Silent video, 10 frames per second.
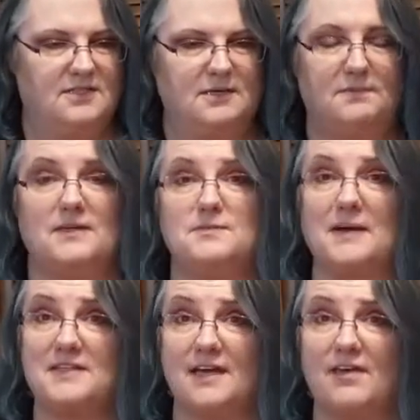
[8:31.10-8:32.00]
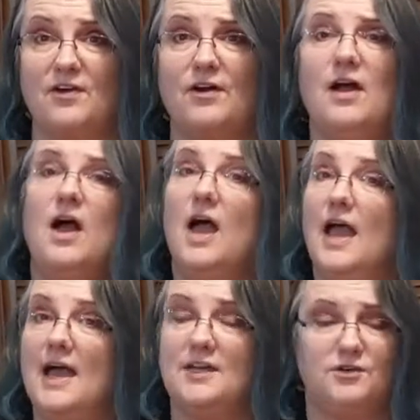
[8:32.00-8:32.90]
Slips back together
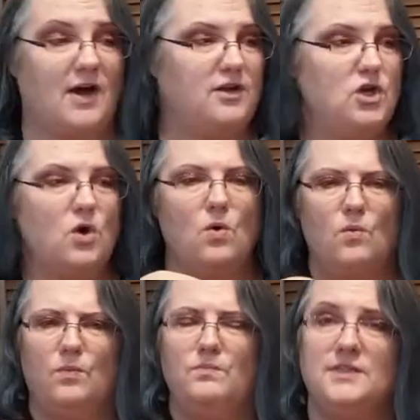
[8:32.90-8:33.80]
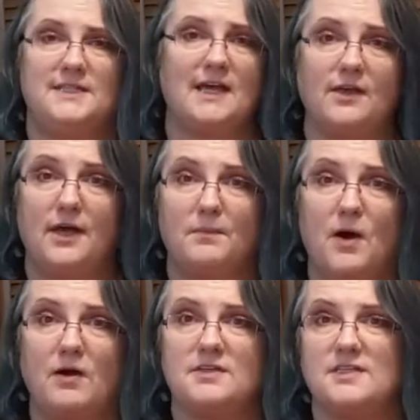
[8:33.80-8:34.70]
and you've got no delicate
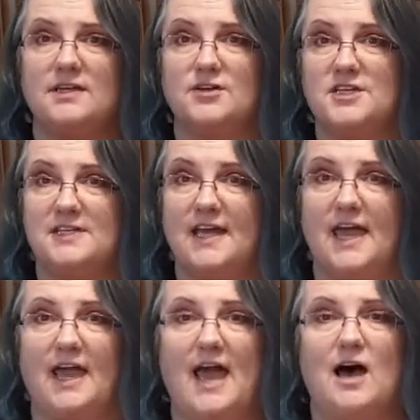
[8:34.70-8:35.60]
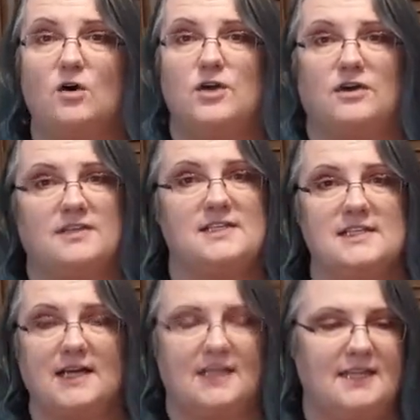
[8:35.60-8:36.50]
parts that are sticking out. You can
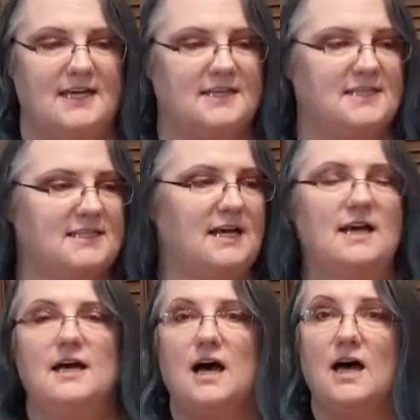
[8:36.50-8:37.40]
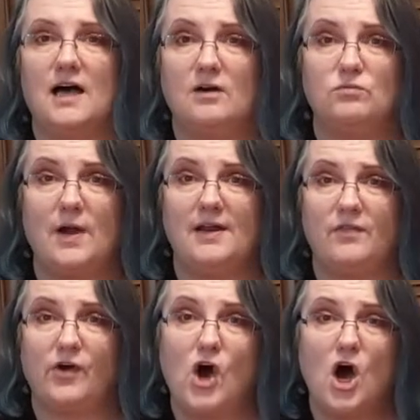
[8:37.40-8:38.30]
stick this uh, right
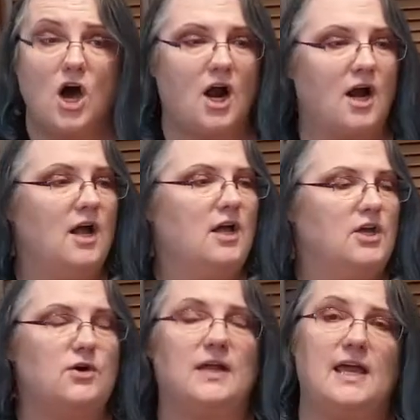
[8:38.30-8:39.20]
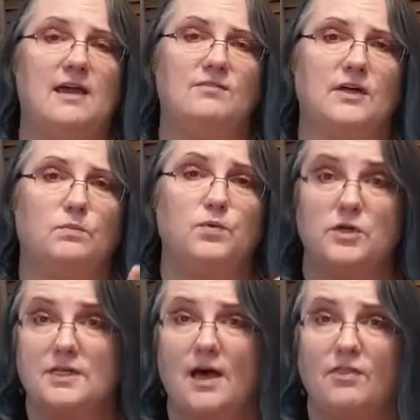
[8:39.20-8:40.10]
in the car. You can even
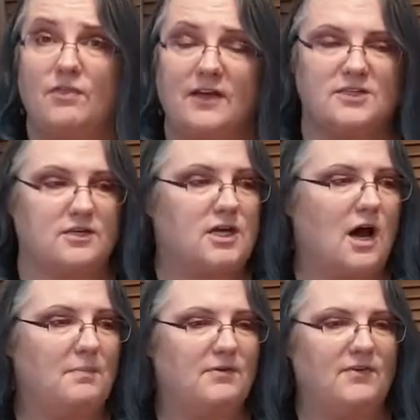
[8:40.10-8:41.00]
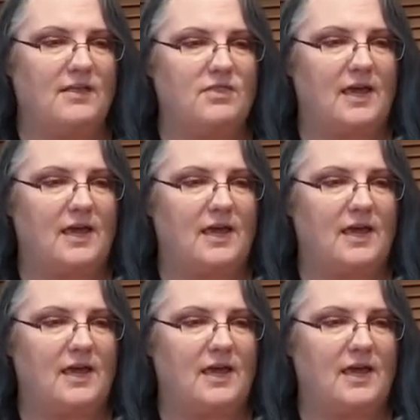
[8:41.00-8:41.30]
put other things on top of it.